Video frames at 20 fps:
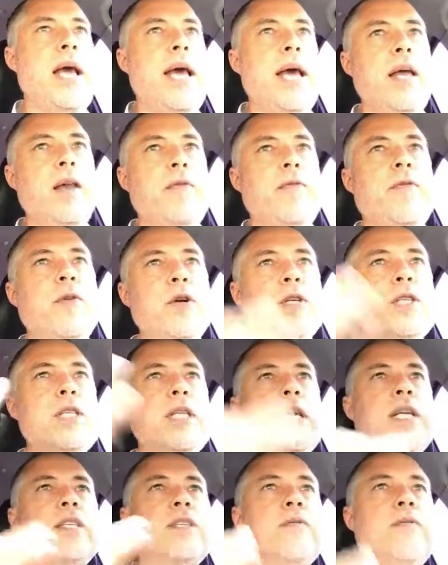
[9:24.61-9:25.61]
And
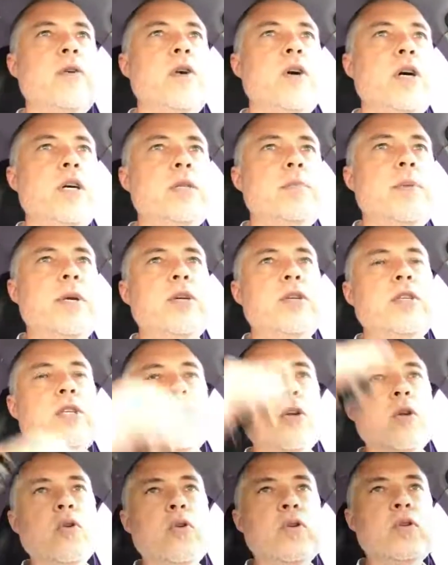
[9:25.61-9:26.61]
first things first, because
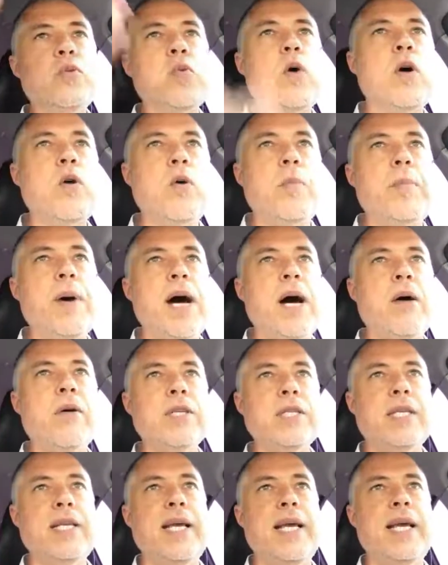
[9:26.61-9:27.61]
you lose willpower
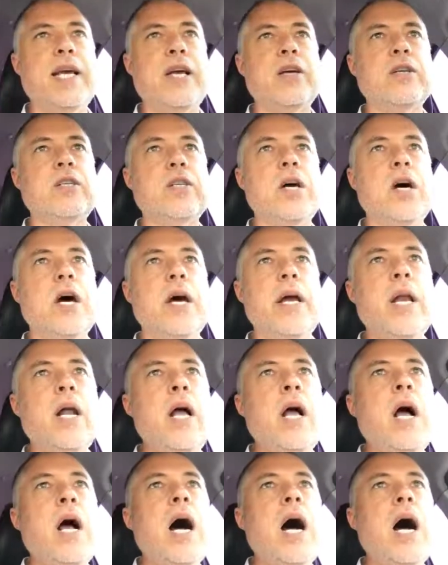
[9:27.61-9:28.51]
as the day goes on.